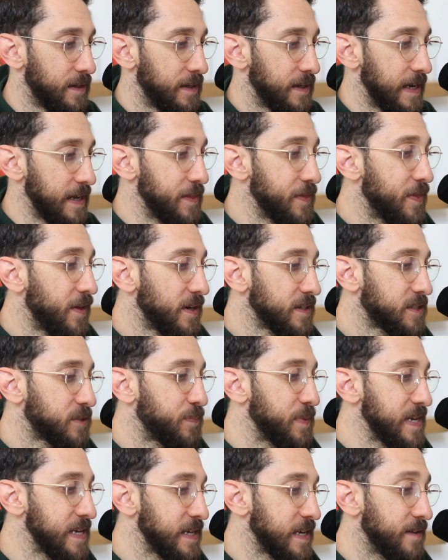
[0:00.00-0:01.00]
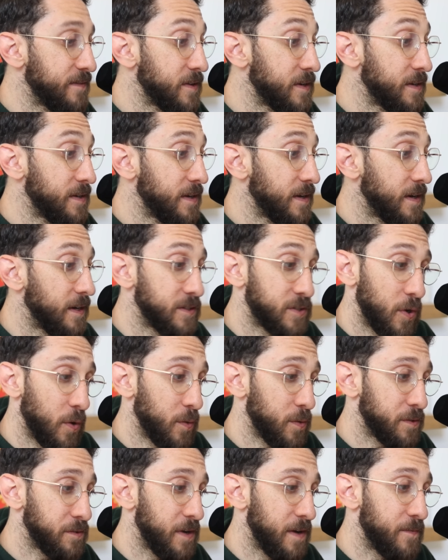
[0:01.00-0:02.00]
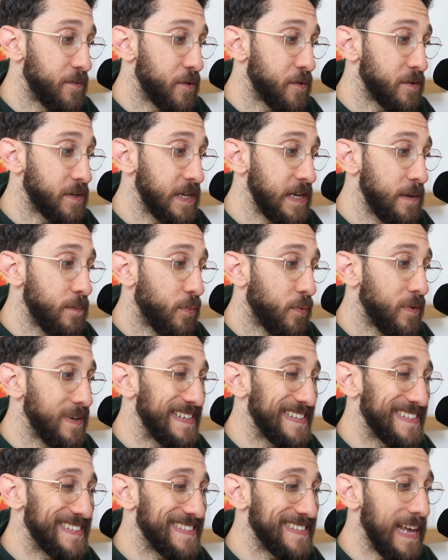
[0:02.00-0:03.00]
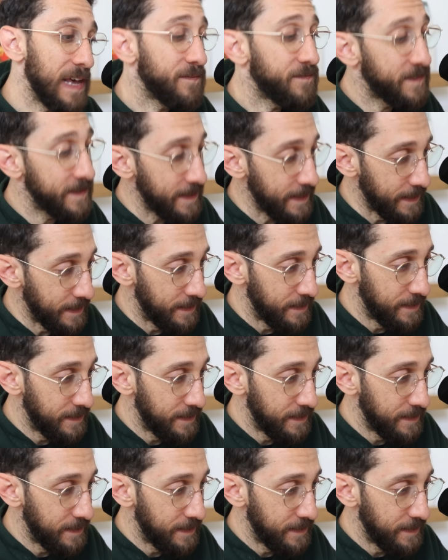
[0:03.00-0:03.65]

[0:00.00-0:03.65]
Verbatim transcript: and thus being given a total of 13.766